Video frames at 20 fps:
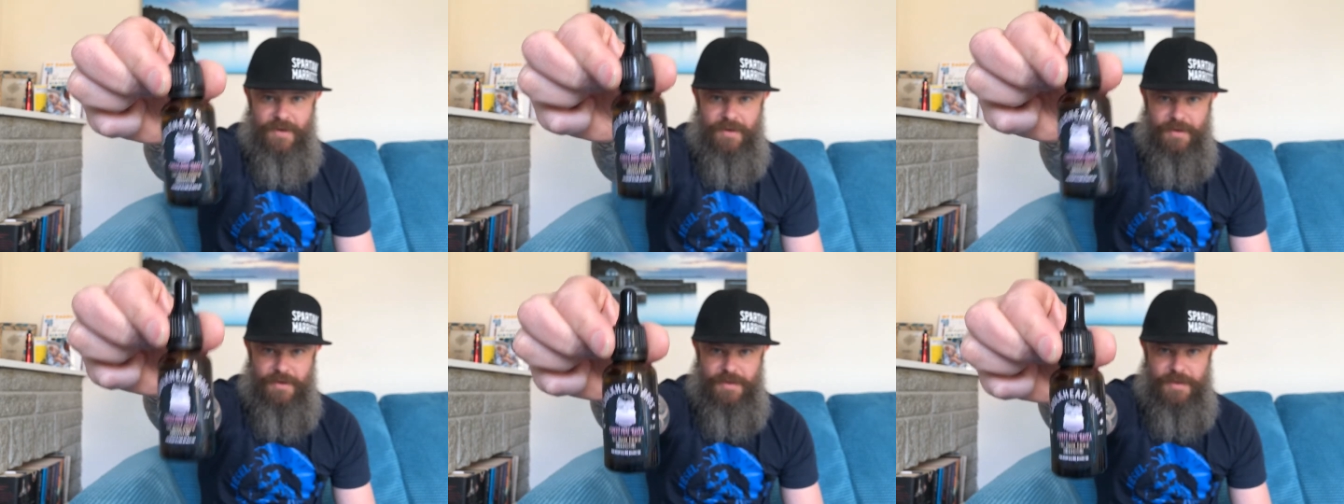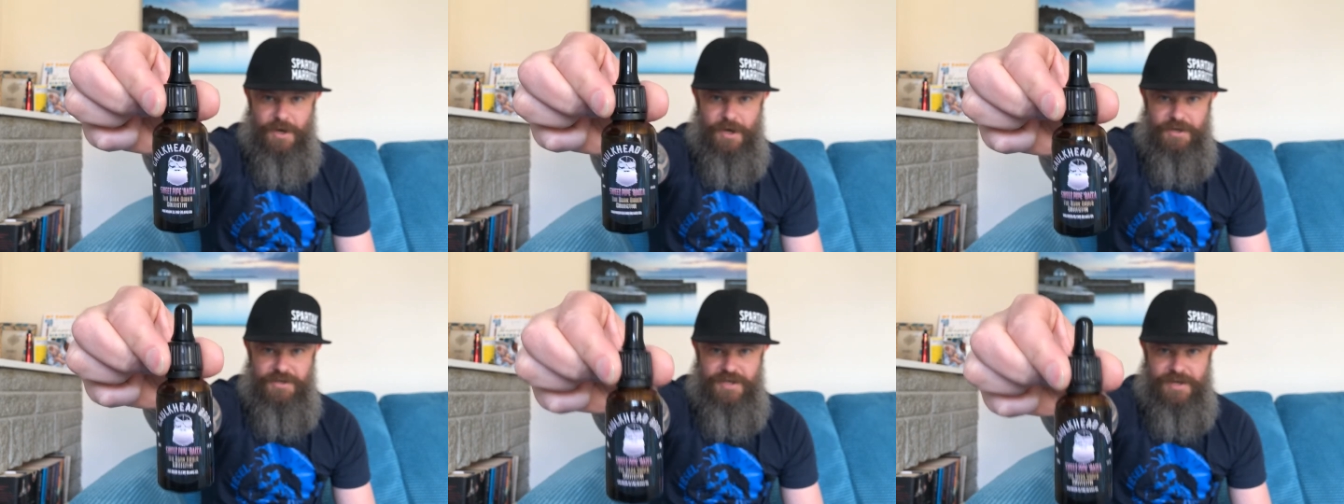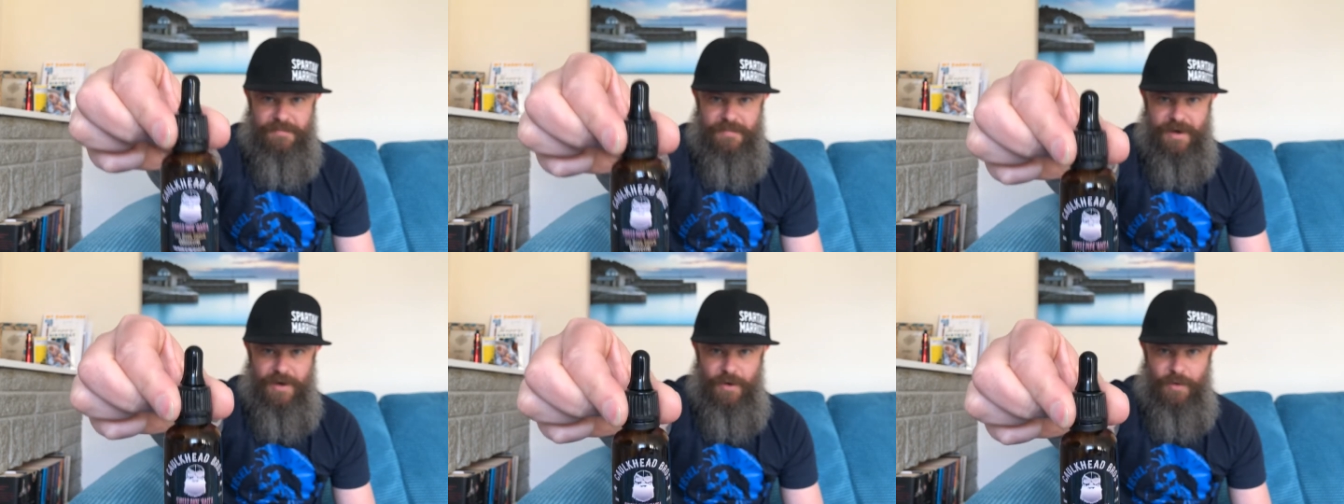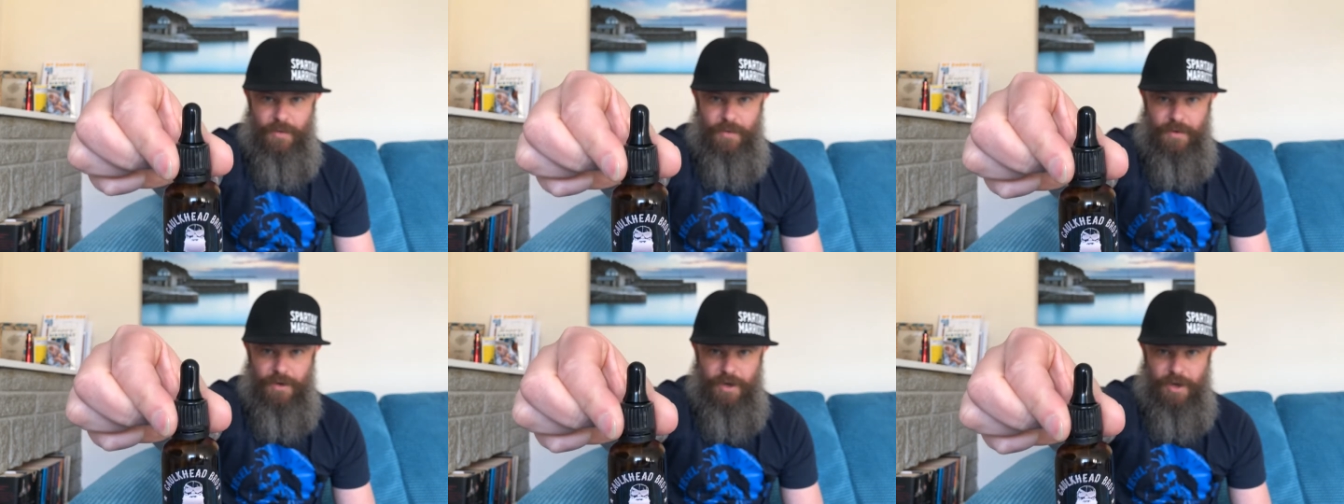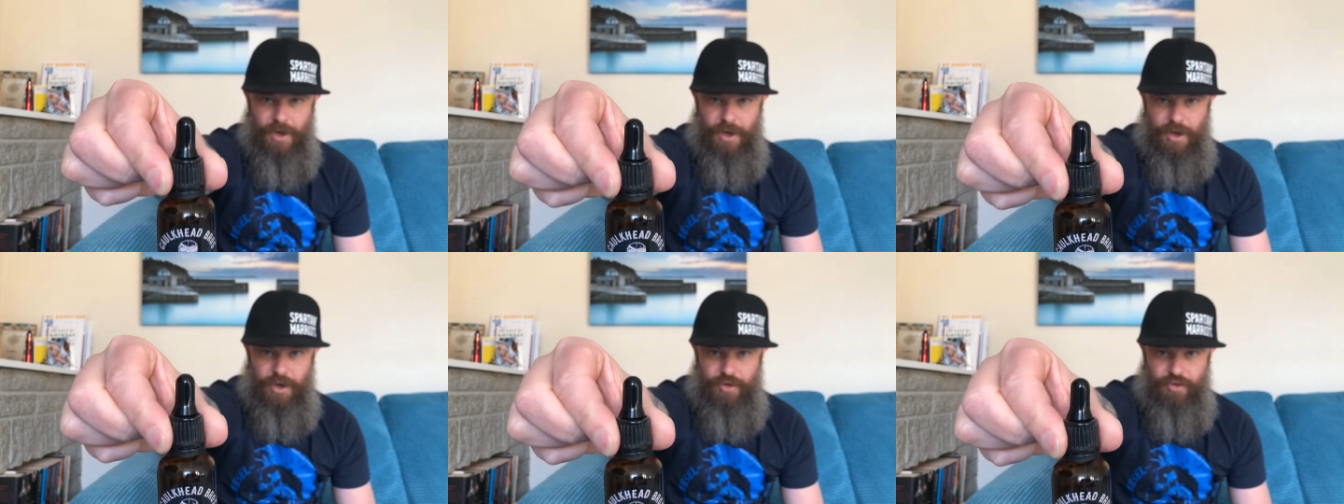30ml,
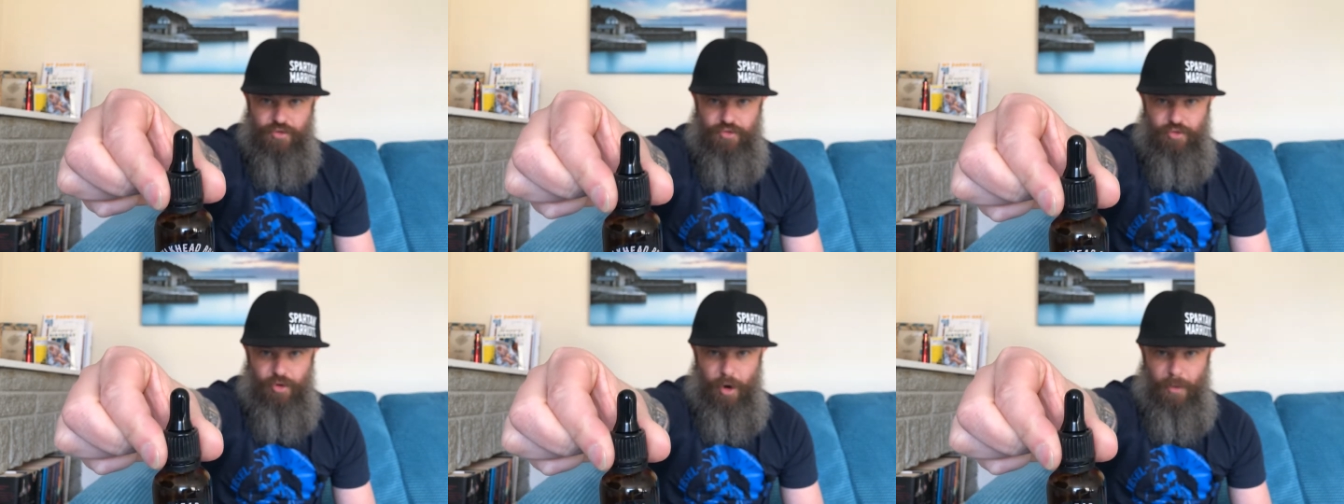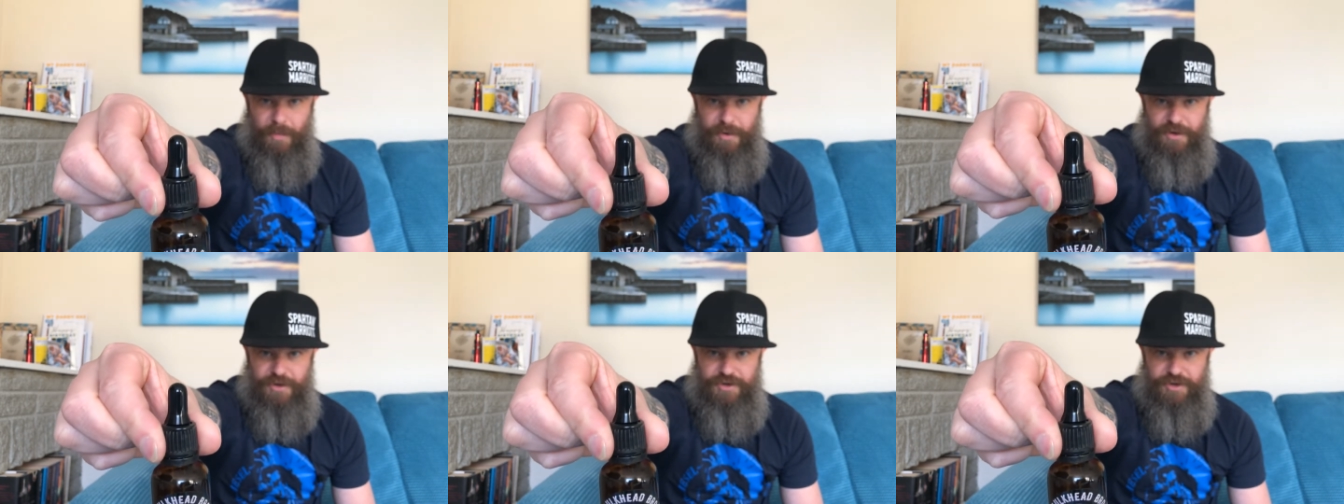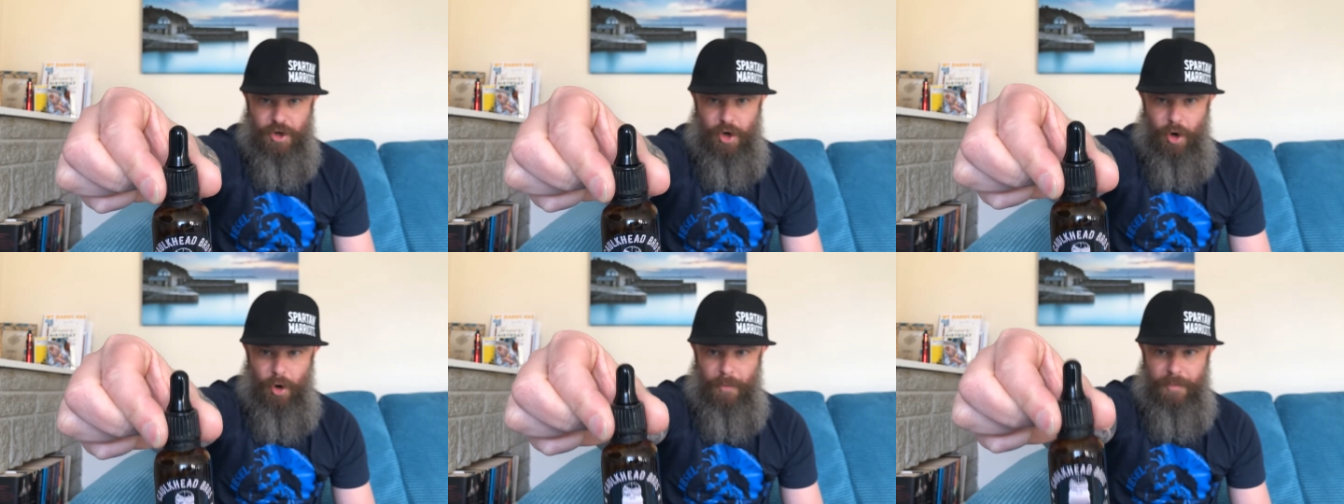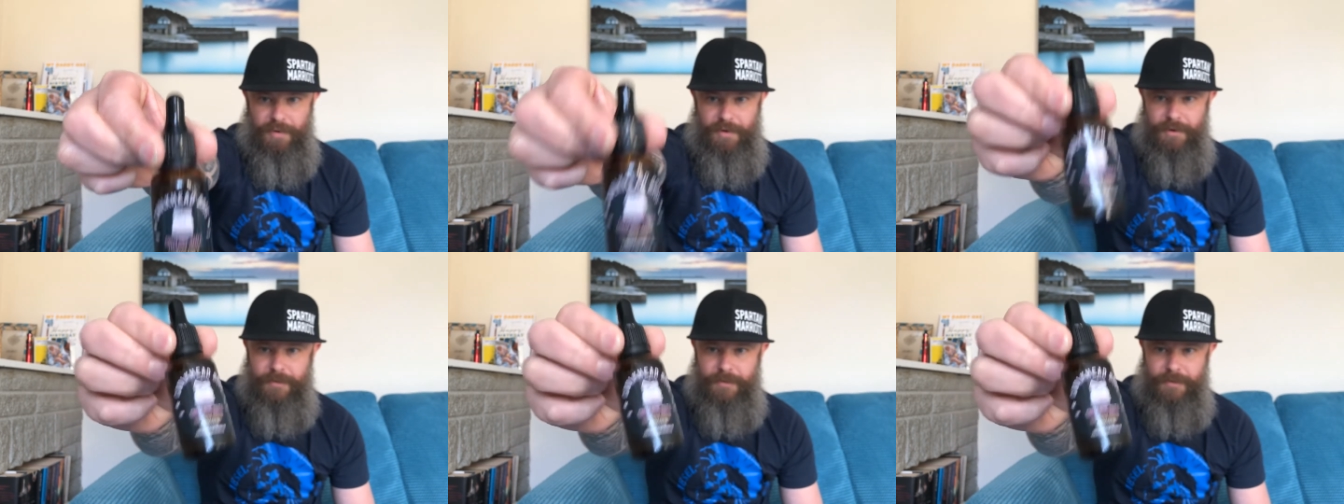dropper top